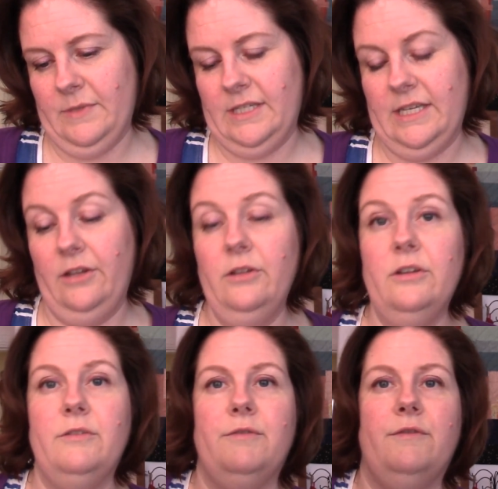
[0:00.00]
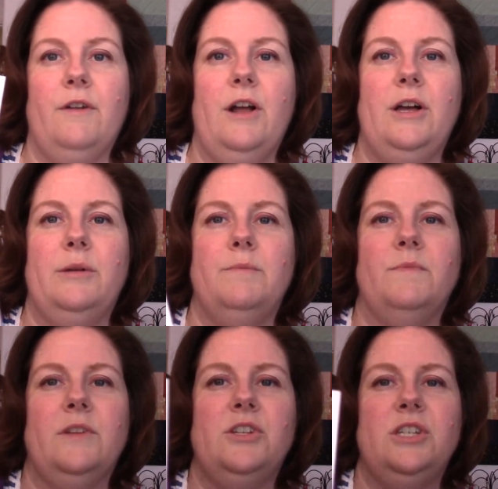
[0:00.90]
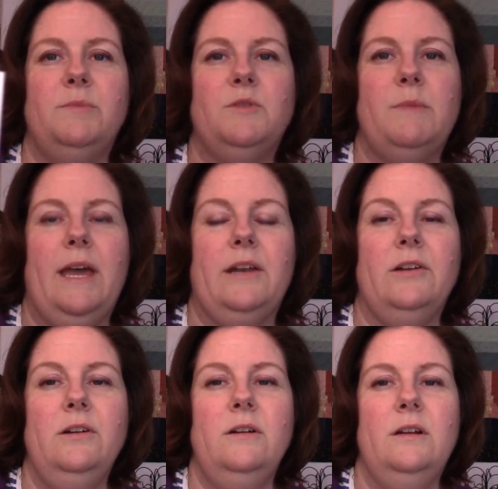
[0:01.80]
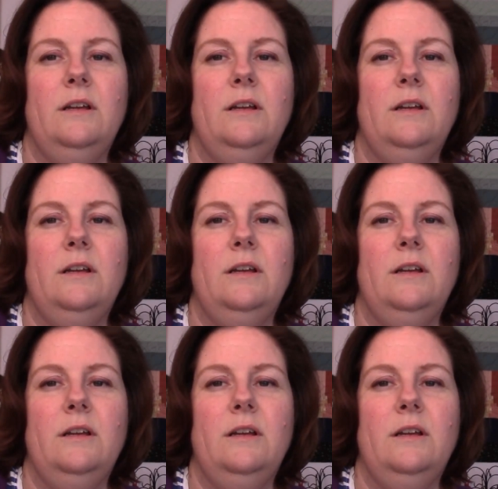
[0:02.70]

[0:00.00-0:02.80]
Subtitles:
silk from Ship's Manor.